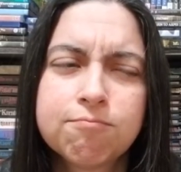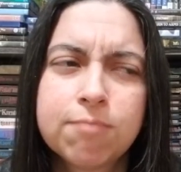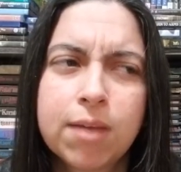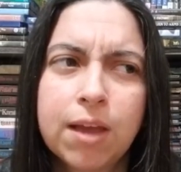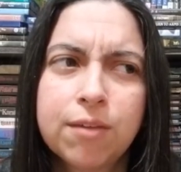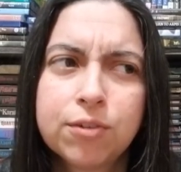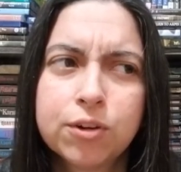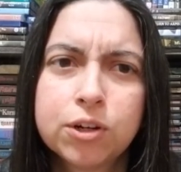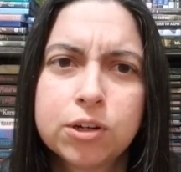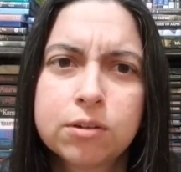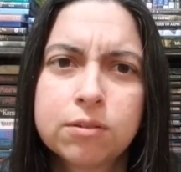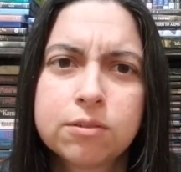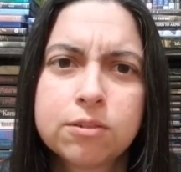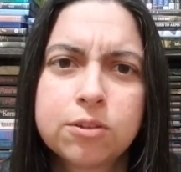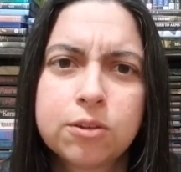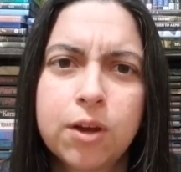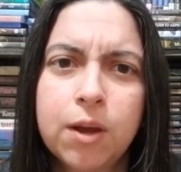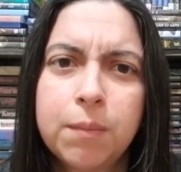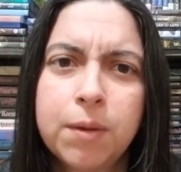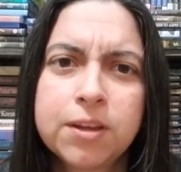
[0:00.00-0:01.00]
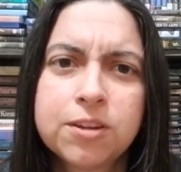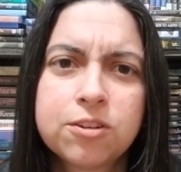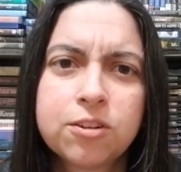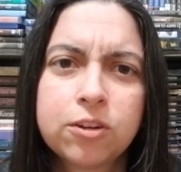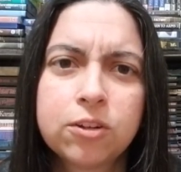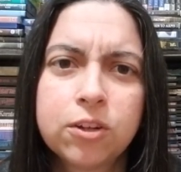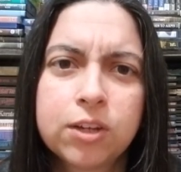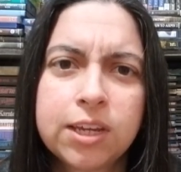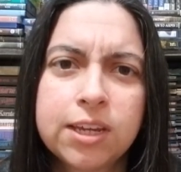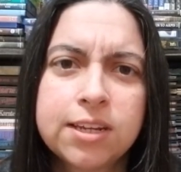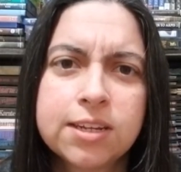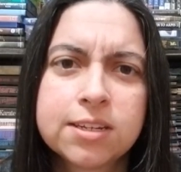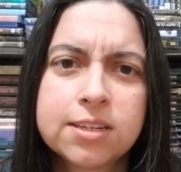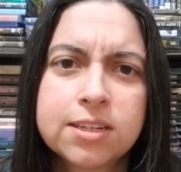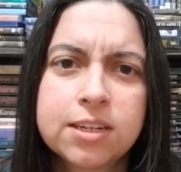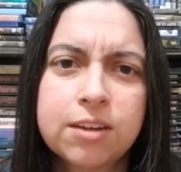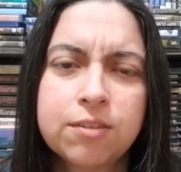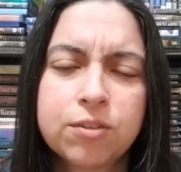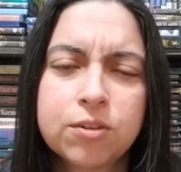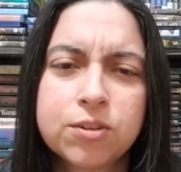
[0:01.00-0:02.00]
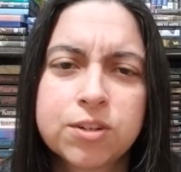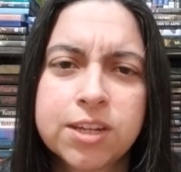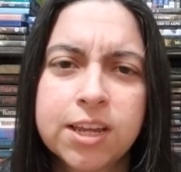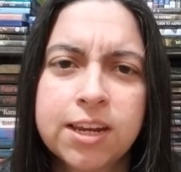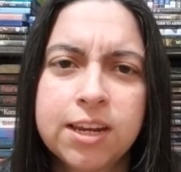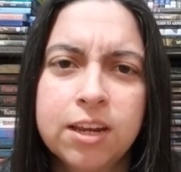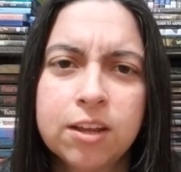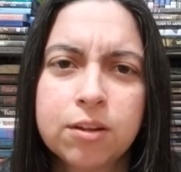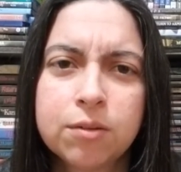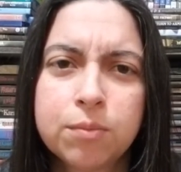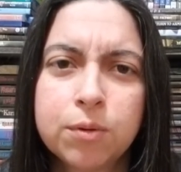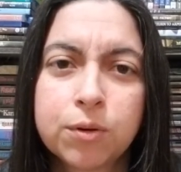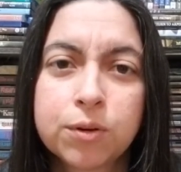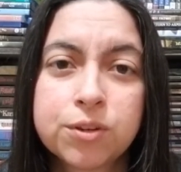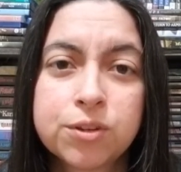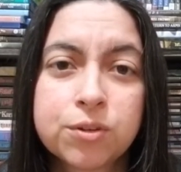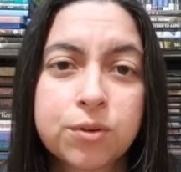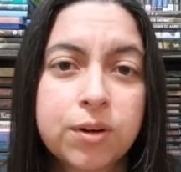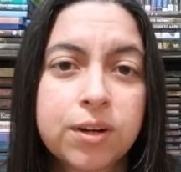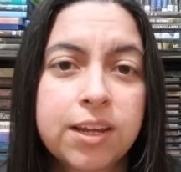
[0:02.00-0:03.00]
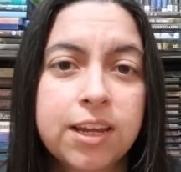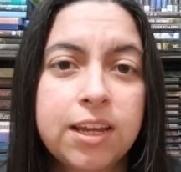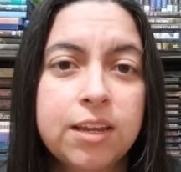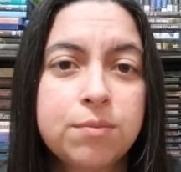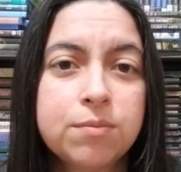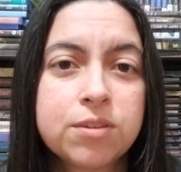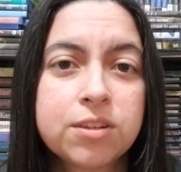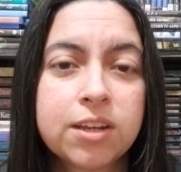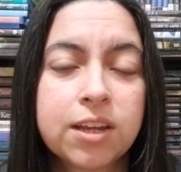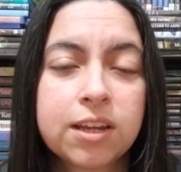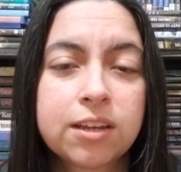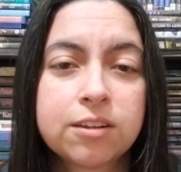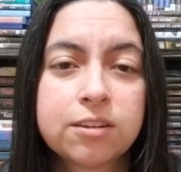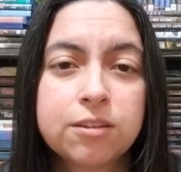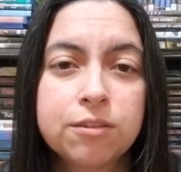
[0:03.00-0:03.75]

ever, so I might start looking to see if there's any other Broken Sword games like